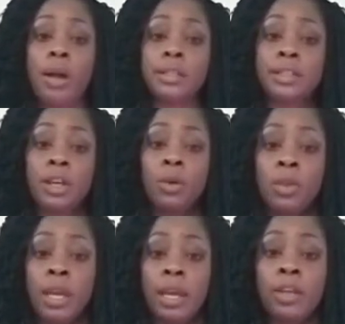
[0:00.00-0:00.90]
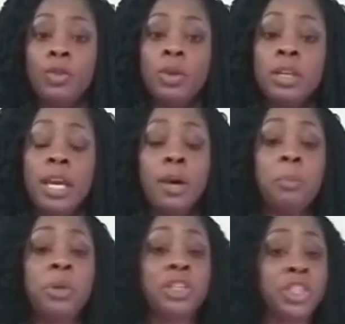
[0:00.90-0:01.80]
so that you can
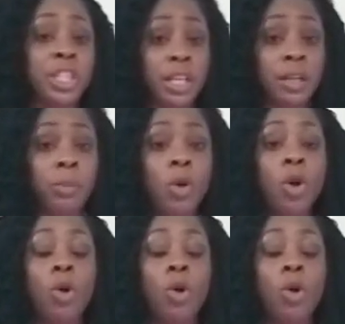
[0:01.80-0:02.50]
help push him